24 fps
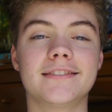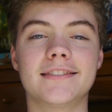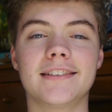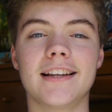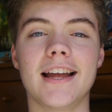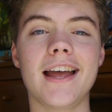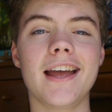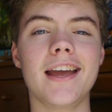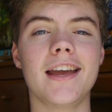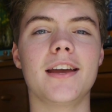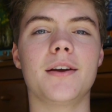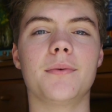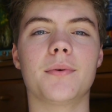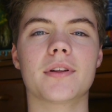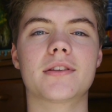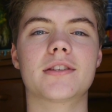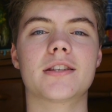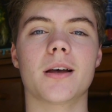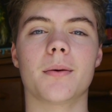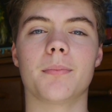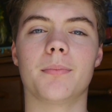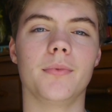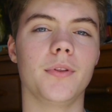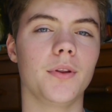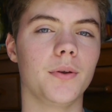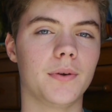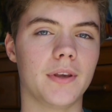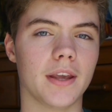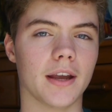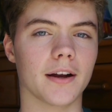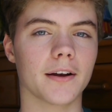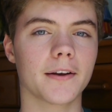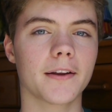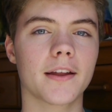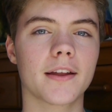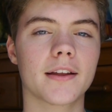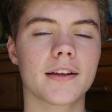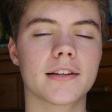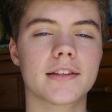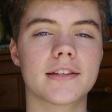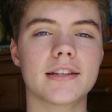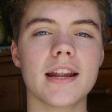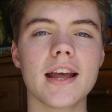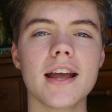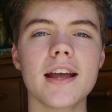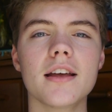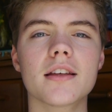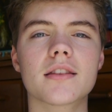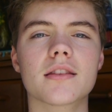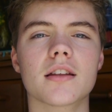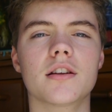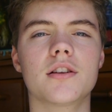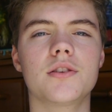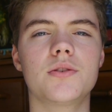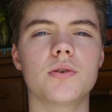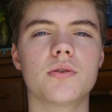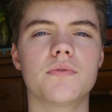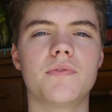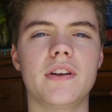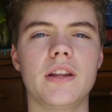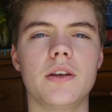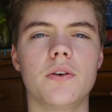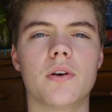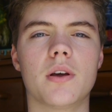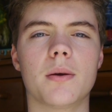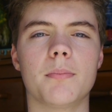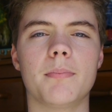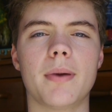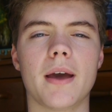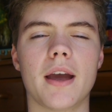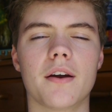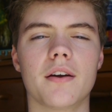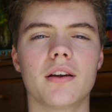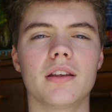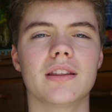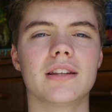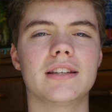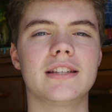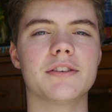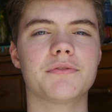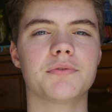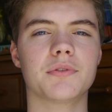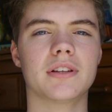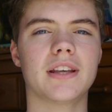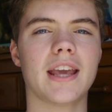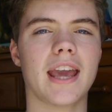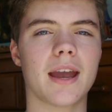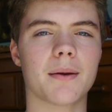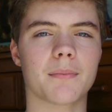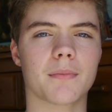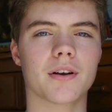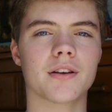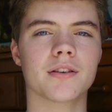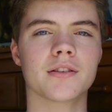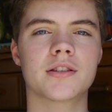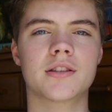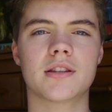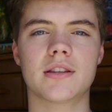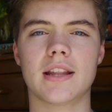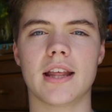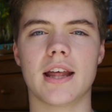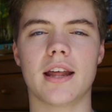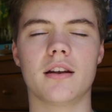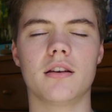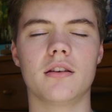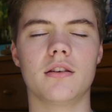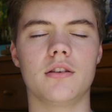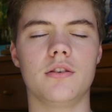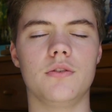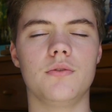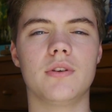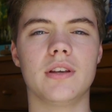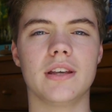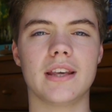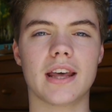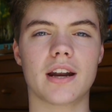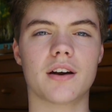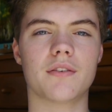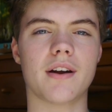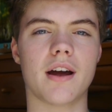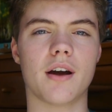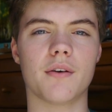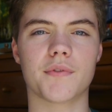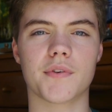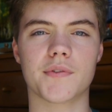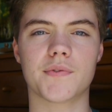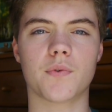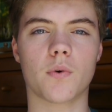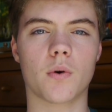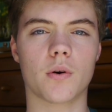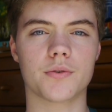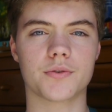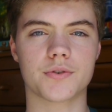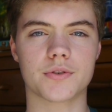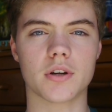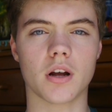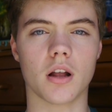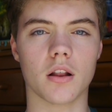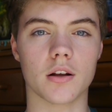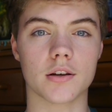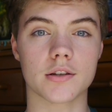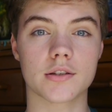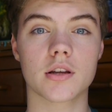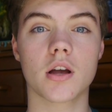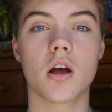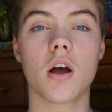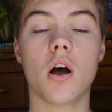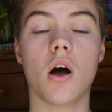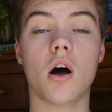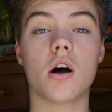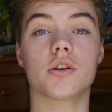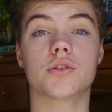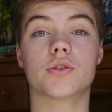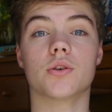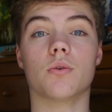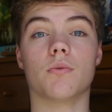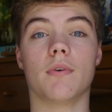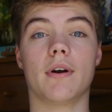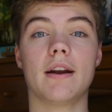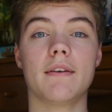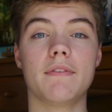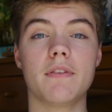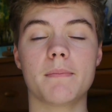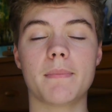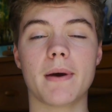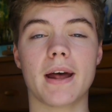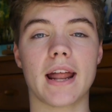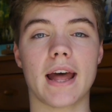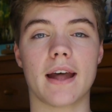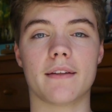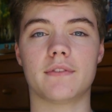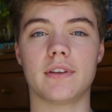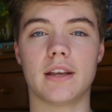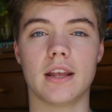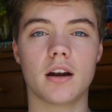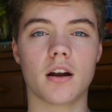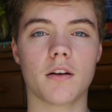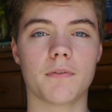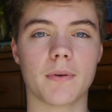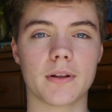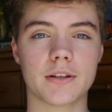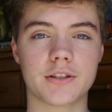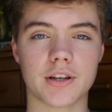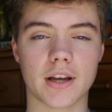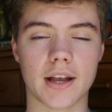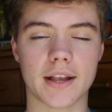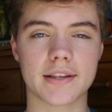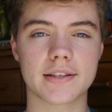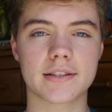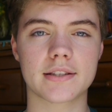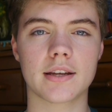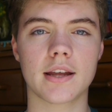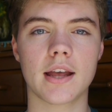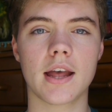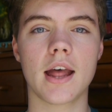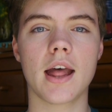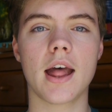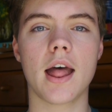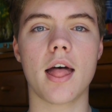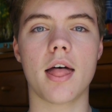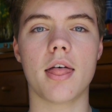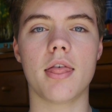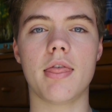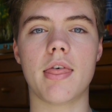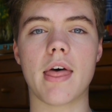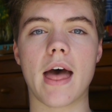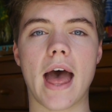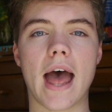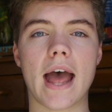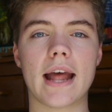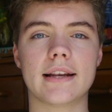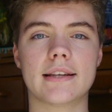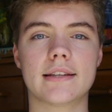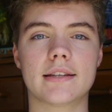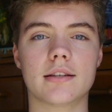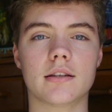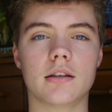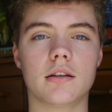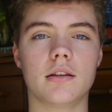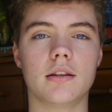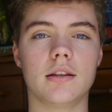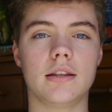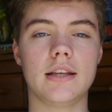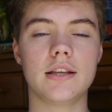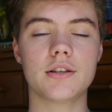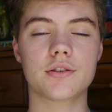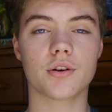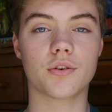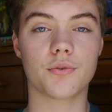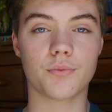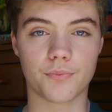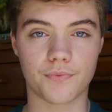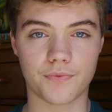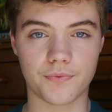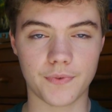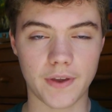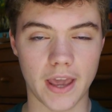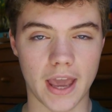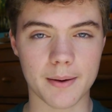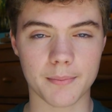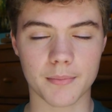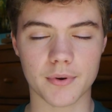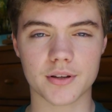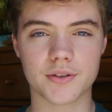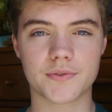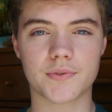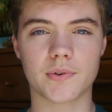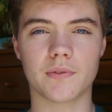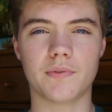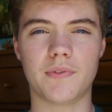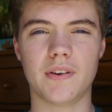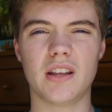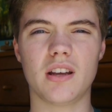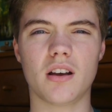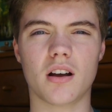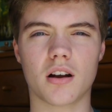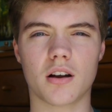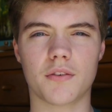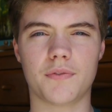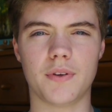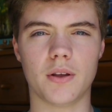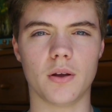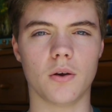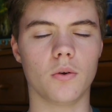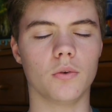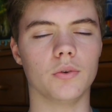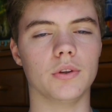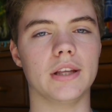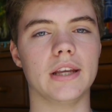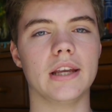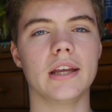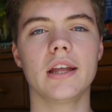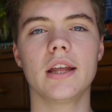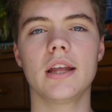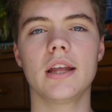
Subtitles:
Hey, what's up? Luke here. Today I thought I'd do a video comparing the different cameras that you can get around for $400. Also, right off the bat, I have to get it off my chest that these are cameras for videography only.